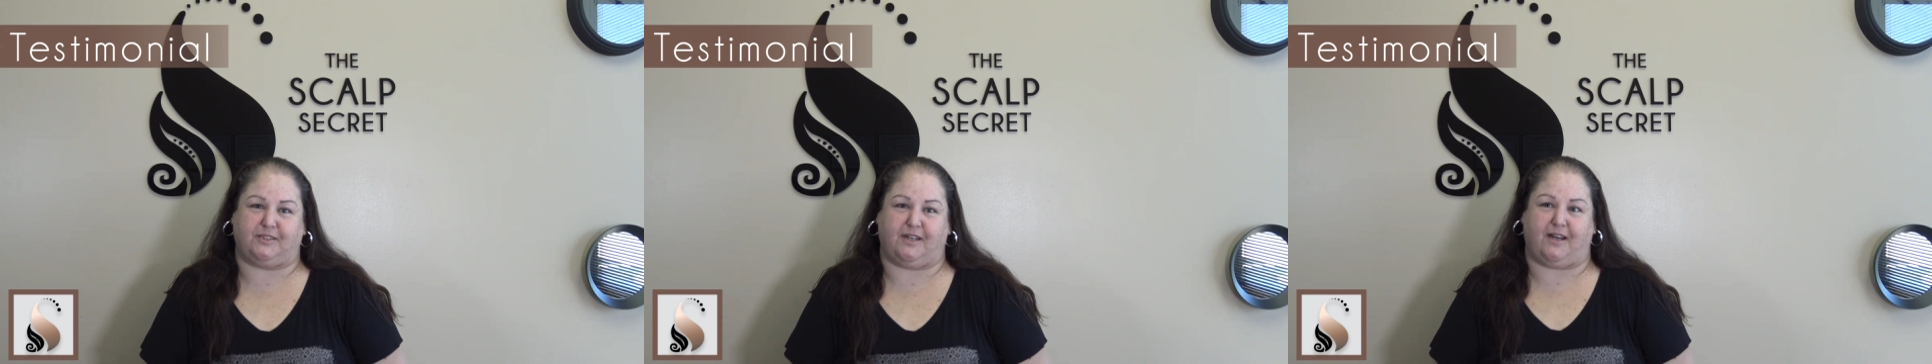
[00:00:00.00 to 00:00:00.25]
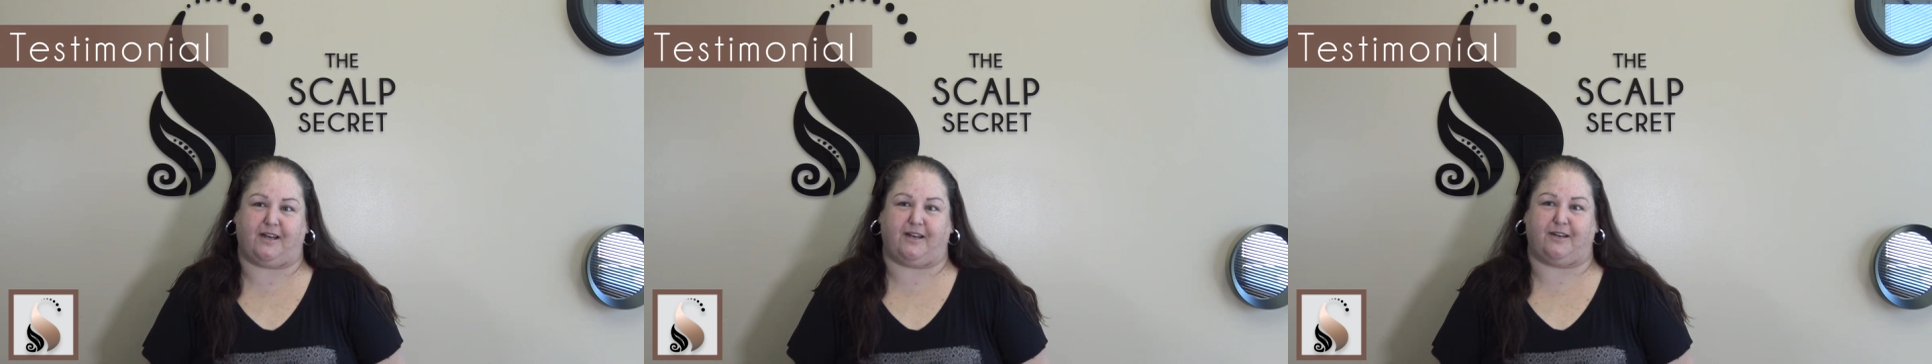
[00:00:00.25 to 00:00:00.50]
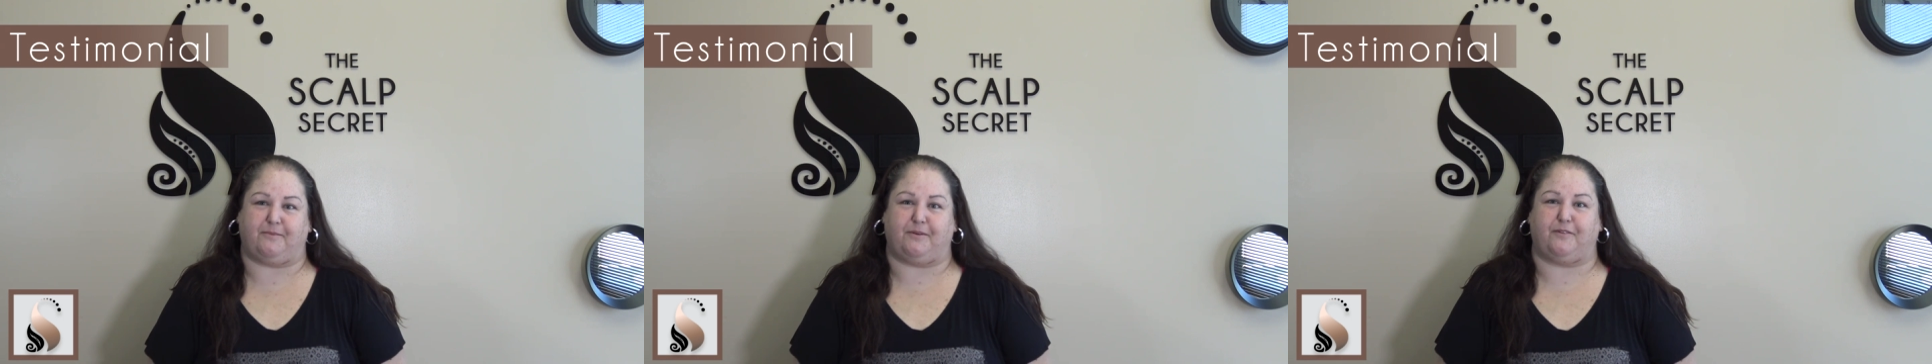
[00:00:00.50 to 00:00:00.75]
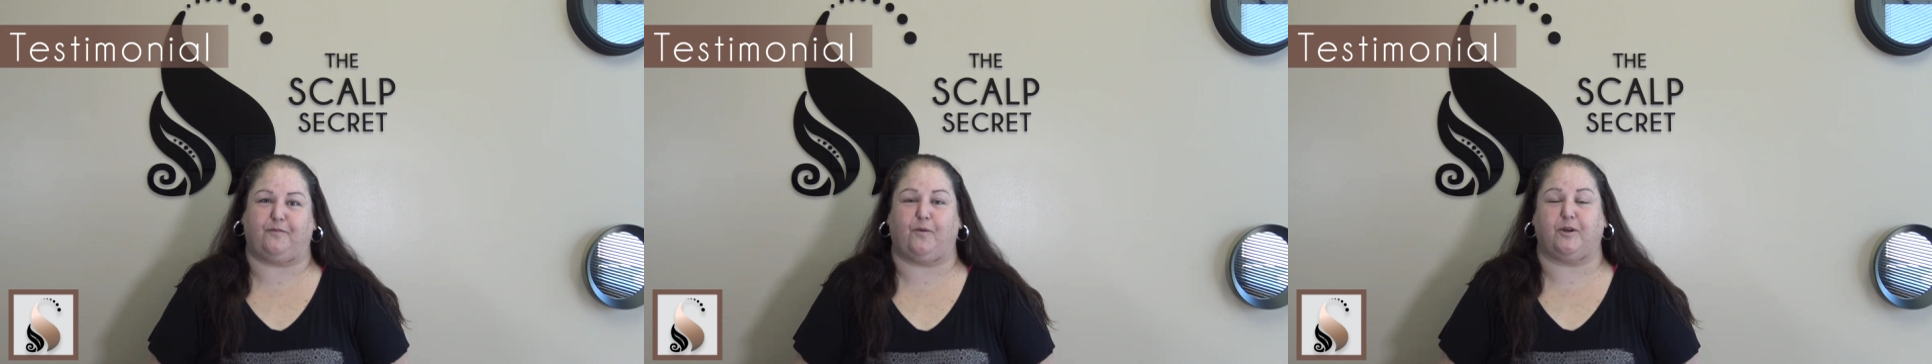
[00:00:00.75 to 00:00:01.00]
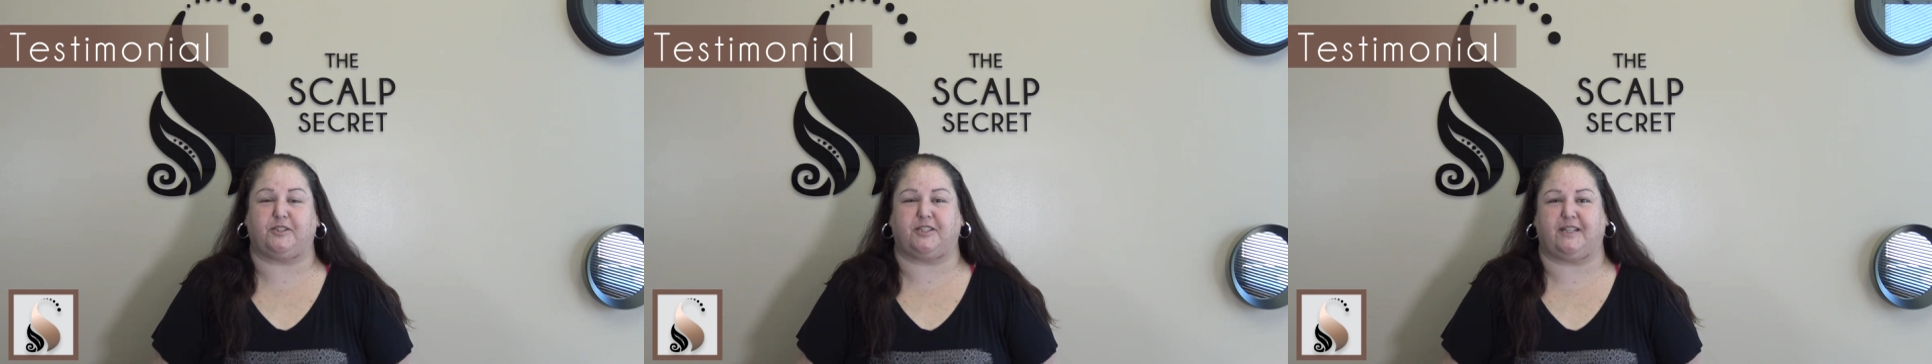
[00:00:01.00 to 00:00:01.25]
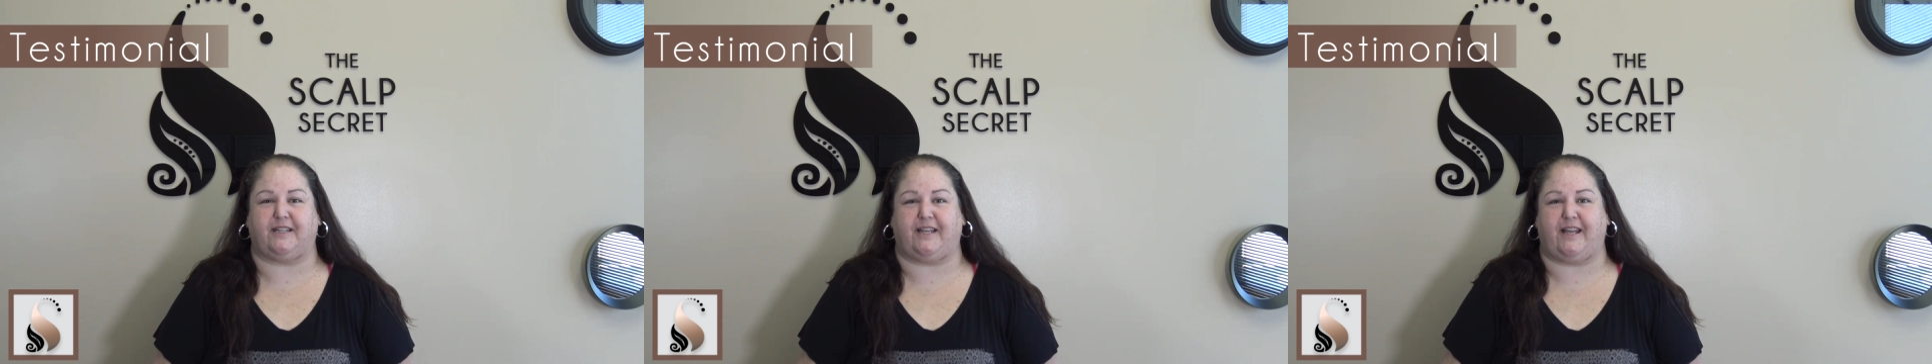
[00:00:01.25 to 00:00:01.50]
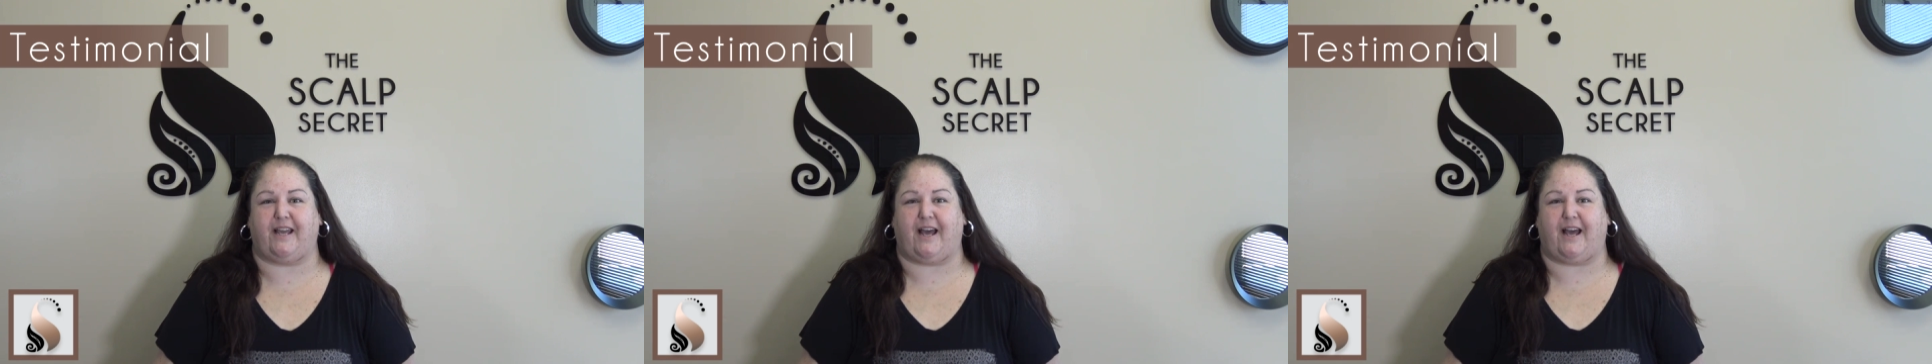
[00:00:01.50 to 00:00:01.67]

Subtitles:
unfortunately,